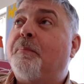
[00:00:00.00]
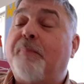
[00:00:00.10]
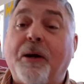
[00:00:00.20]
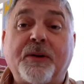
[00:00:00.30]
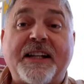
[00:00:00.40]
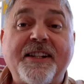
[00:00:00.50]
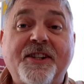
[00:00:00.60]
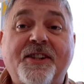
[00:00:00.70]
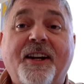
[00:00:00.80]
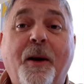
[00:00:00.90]

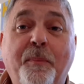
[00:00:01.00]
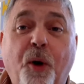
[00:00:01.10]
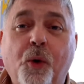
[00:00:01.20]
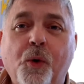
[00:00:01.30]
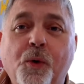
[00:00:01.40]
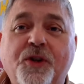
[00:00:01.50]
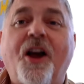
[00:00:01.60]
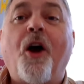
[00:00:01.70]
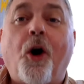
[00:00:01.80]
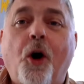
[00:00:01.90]
buildings and pools
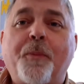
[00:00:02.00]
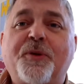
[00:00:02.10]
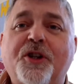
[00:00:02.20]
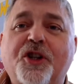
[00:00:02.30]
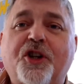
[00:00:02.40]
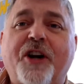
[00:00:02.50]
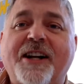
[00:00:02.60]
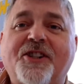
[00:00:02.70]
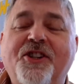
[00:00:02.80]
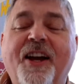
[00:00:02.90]
up to
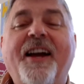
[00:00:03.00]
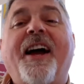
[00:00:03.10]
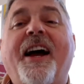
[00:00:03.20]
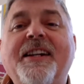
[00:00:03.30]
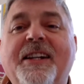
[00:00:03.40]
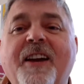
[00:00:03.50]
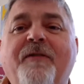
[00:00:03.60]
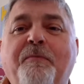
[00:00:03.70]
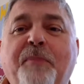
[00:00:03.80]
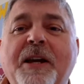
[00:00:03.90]
scratch and
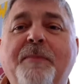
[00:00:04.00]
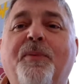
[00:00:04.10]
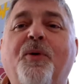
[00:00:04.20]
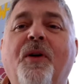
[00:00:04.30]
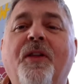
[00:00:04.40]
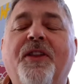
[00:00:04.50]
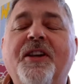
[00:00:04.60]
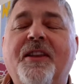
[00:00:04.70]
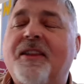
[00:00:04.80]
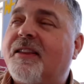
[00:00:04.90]
give people the